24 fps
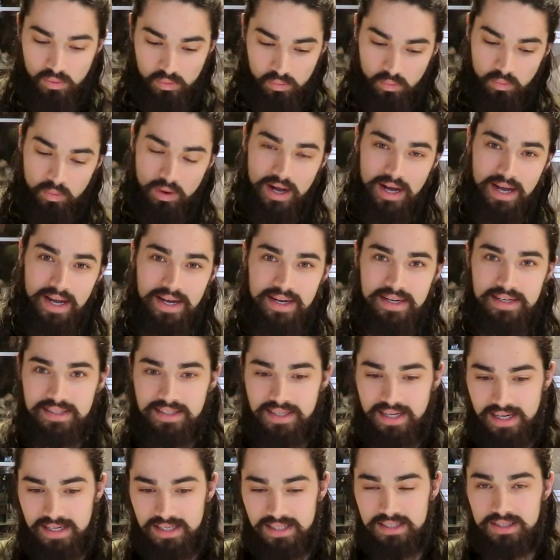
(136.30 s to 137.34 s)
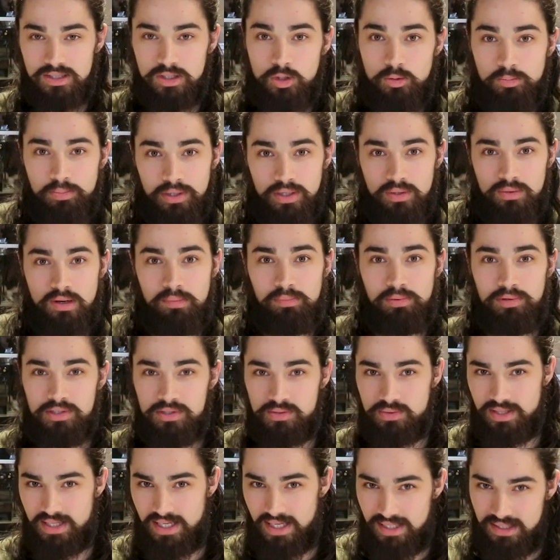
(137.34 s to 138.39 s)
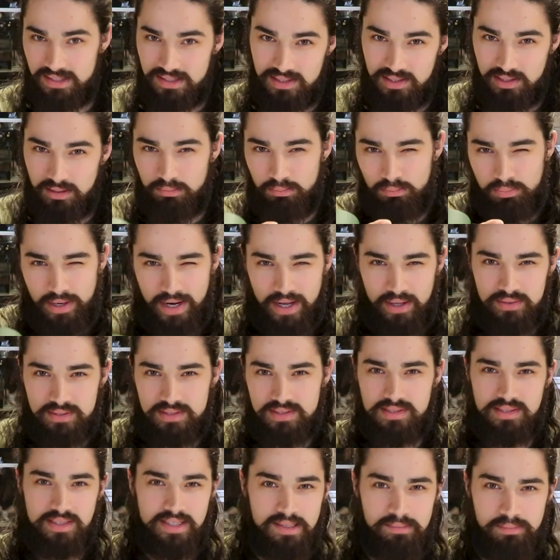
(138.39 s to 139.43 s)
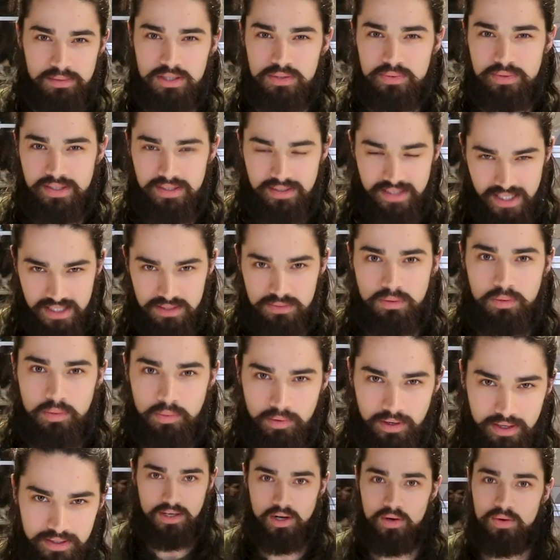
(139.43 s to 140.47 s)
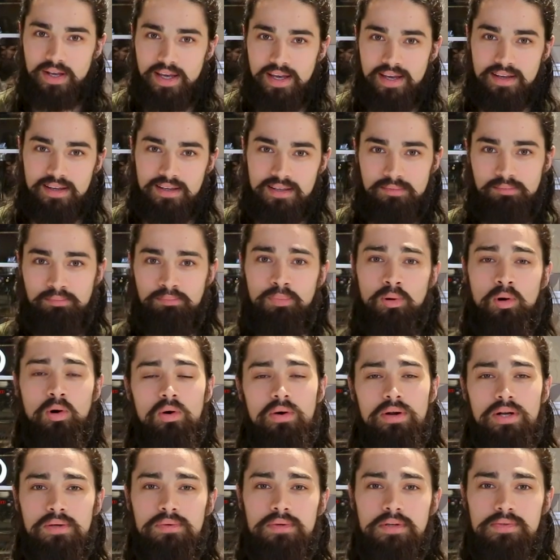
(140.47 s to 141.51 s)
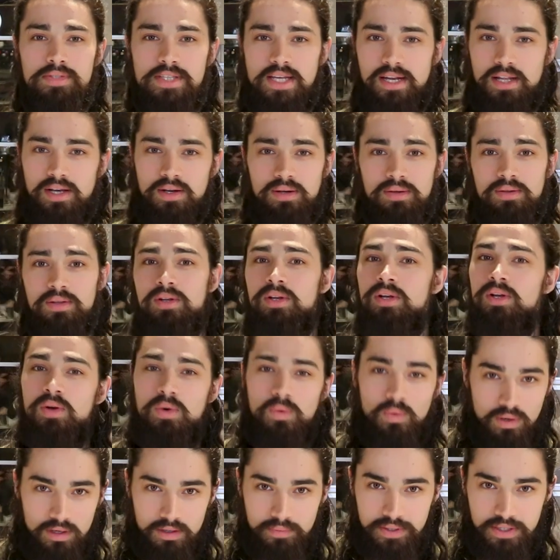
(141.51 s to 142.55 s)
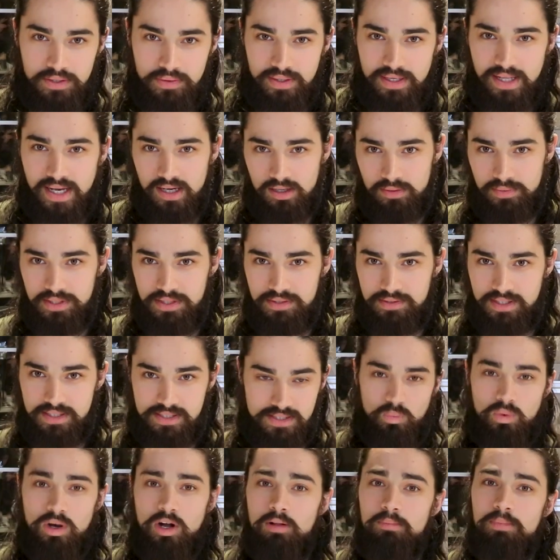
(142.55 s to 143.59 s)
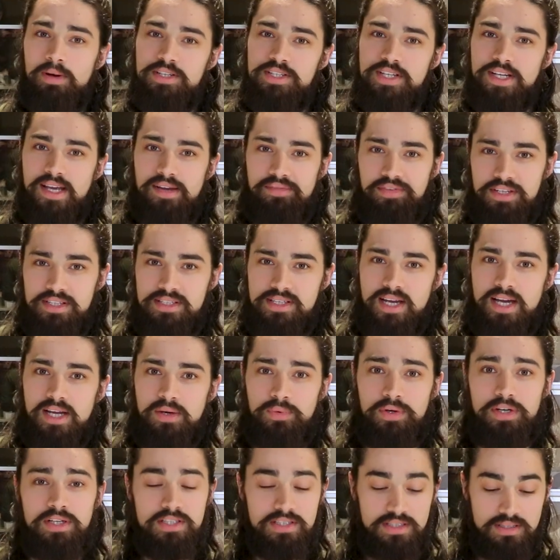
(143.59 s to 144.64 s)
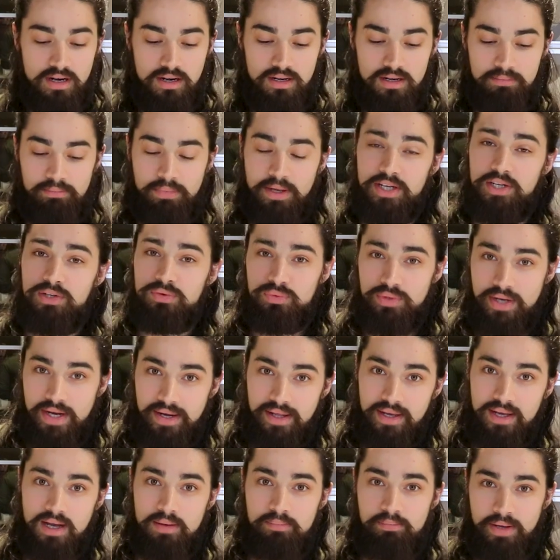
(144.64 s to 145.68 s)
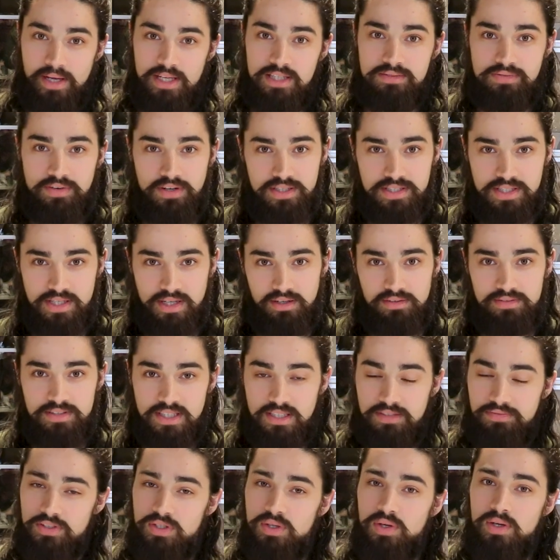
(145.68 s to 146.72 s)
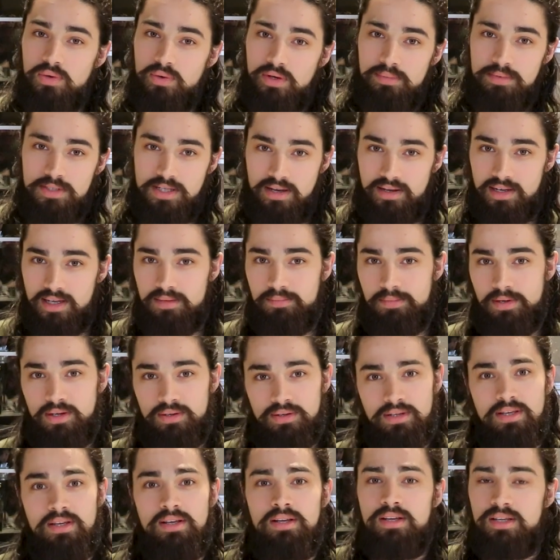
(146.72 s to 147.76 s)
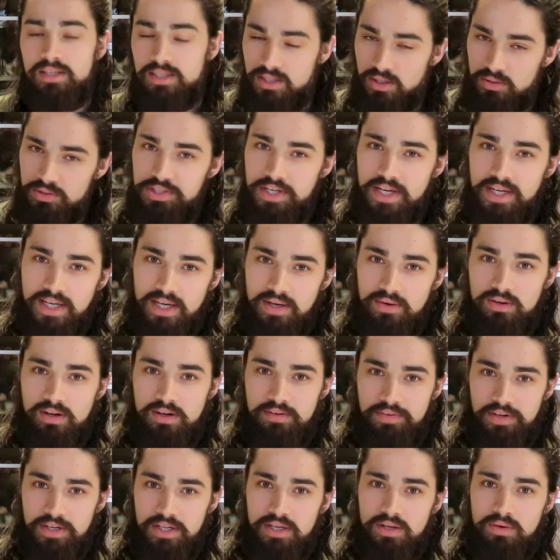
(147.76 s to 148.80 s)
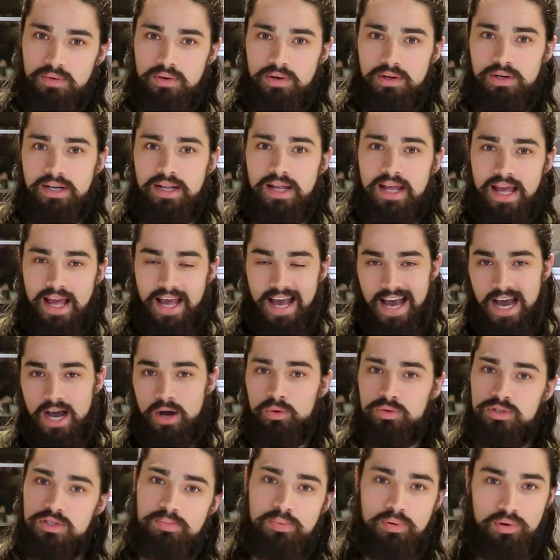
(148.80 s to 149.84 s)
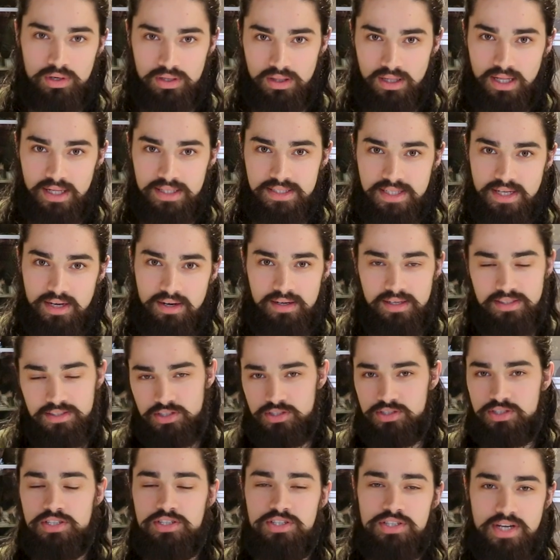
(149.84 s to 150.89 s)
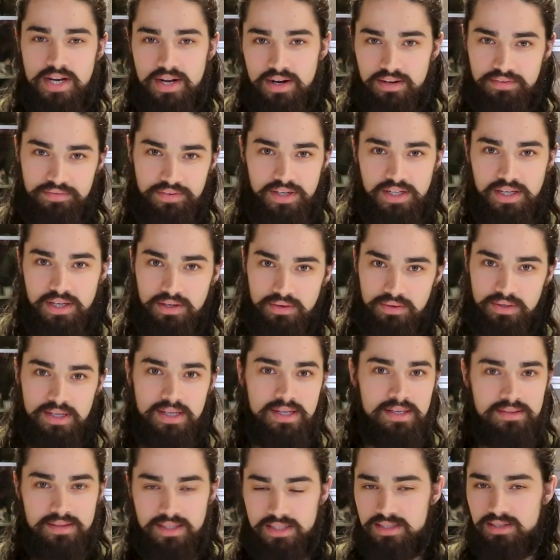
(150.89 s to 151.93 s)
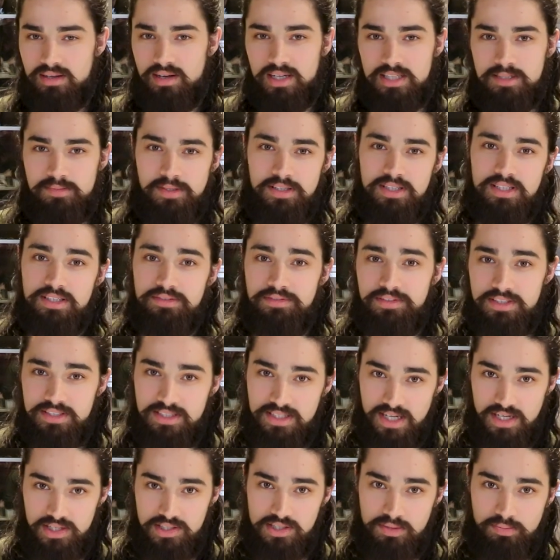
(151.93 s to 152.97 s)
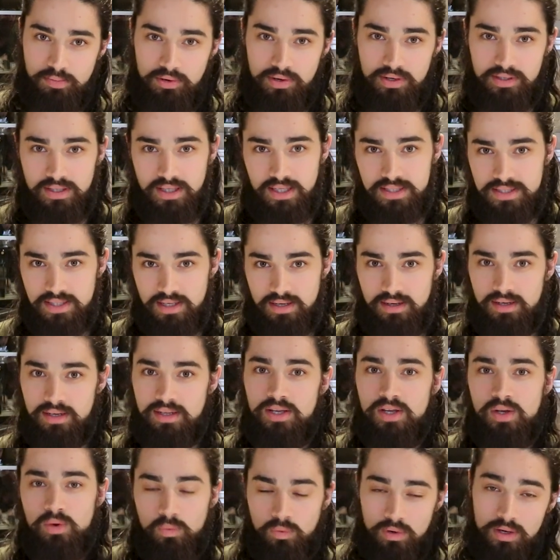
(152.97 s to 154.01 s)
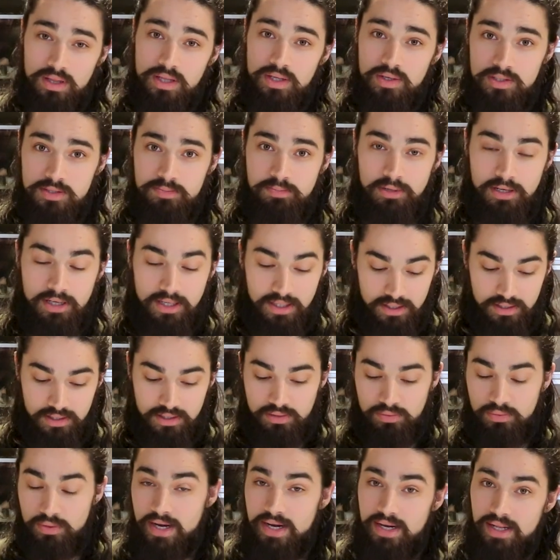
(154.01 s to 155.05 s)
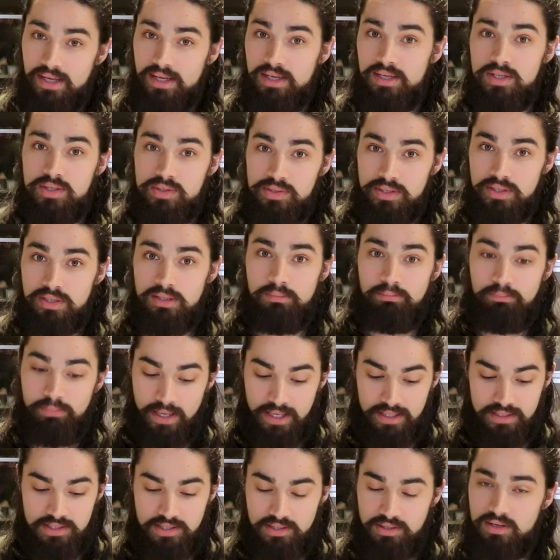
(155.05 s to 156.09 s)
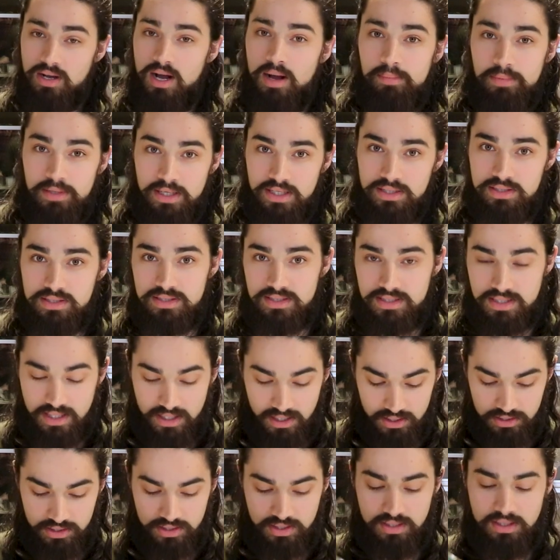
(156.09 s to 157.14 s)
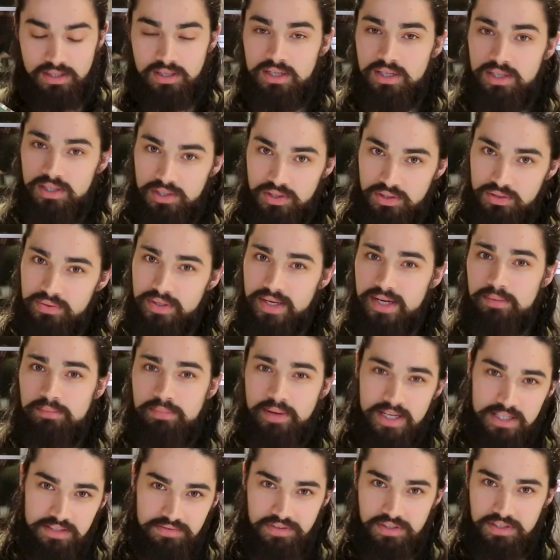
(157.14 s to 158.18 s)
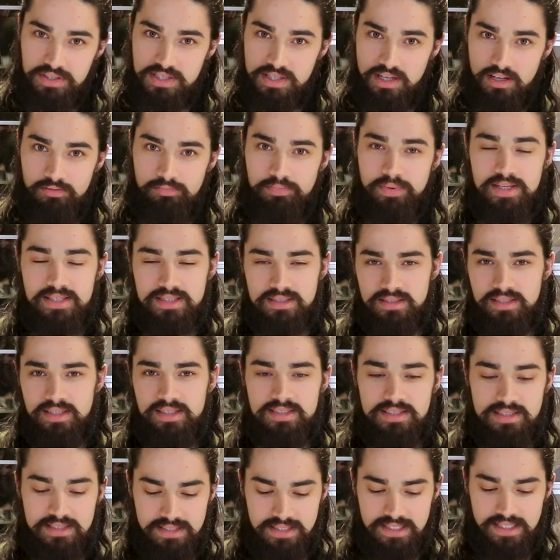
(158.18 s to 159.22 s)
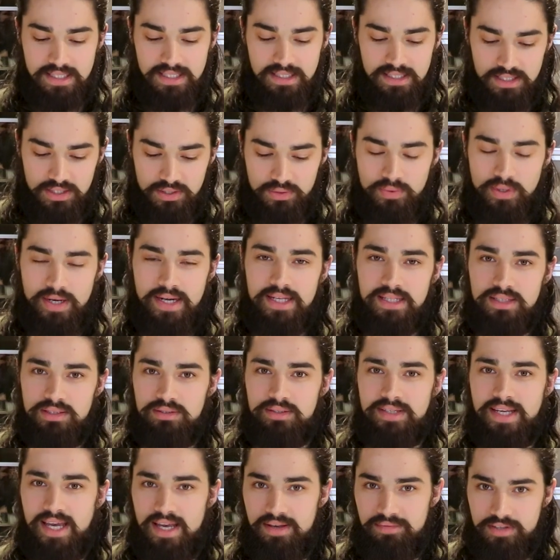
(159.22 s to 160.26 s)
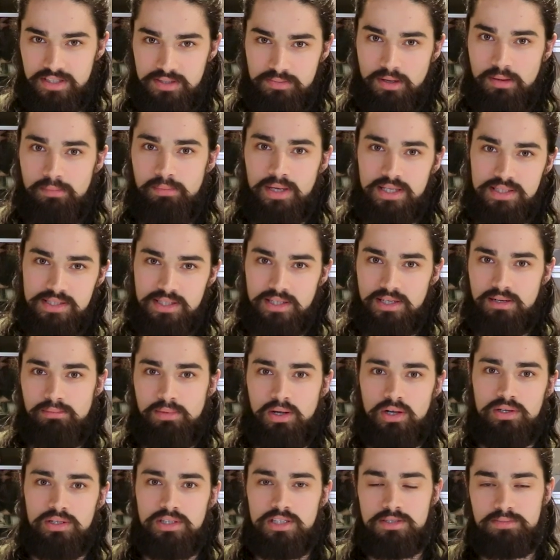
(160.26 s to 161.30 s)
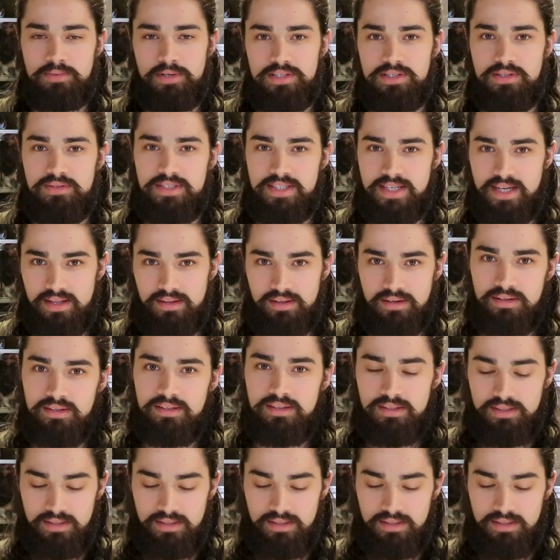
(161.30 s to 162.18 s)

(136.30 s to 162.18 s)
wide, kind of looping ripples with that little brown slit in between. That's what we want. Okay, pouring a Rosetta. What are we doing? How do we do this? Well, much like every design, we're gonna start by creating a base for ourselves. And if you don't know what I'm talking about, go check out our video on how to pour latte art. It's just a generic video that talks about the different stages of pouring latte art. One of those being creating your little base, your combination stage. Create a base for yourself. Basically, it's creating a little canvas by mixing your milk and espresso together